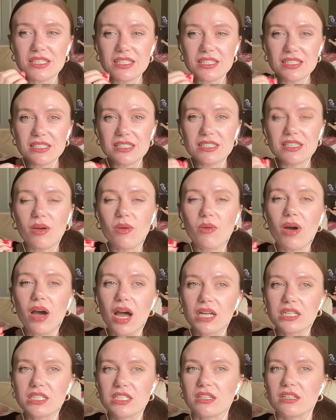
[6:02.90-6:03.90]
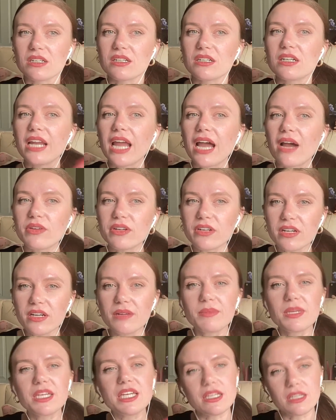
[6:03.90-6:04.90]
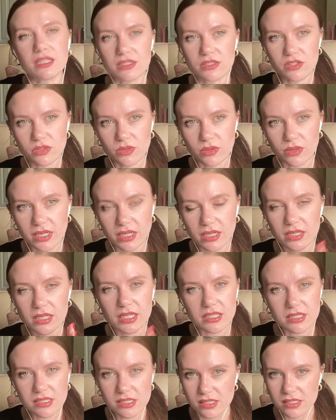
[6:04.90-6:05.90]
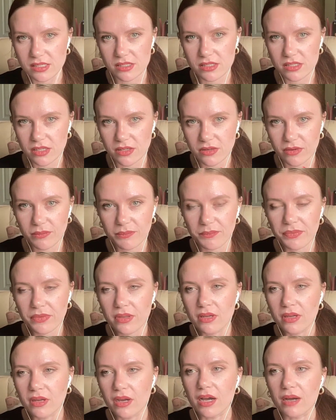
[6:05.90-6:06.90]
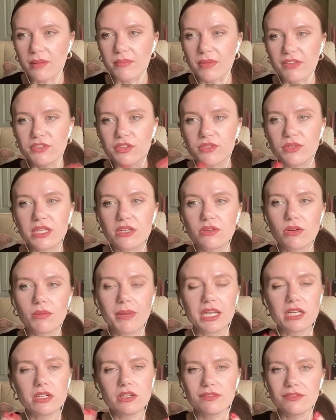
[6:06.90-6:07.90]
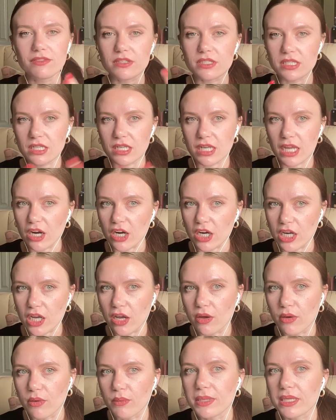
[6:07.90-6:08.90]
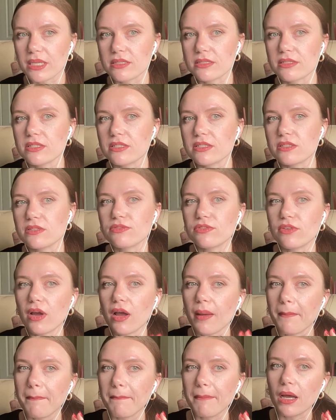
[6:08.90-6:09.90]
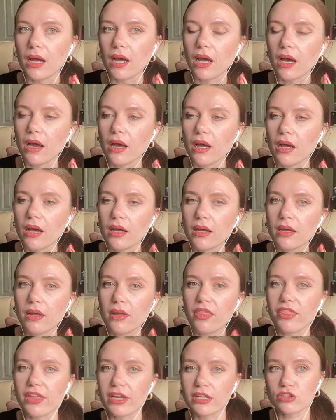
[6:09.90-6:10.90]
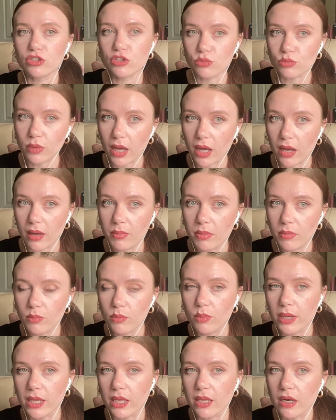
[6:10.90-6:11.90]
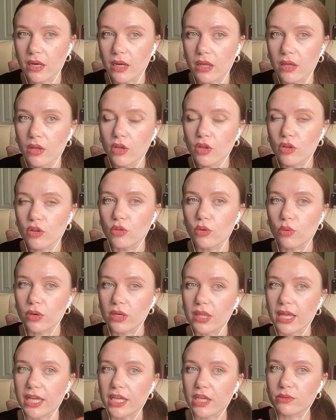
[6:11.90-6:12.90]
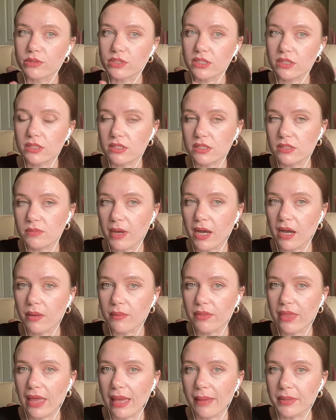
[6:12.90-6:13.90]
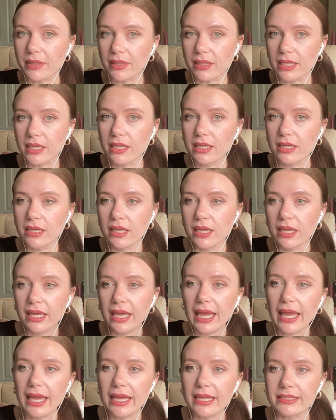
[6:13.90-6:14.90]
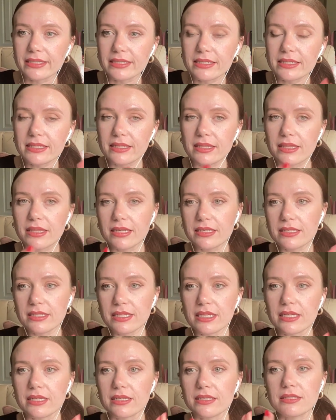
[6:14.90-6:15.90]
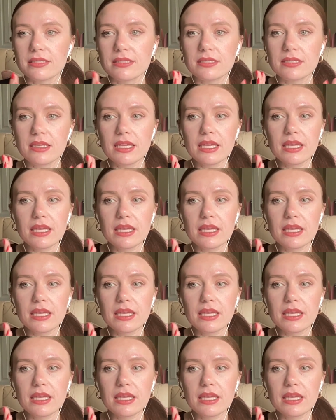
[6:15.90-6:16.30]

So Hunter, now you're going to be in the story in season 2. If you need a reminder of the scenario, because this is from There's the Rub, when Lorelai goes to the spa with Emily. And this is,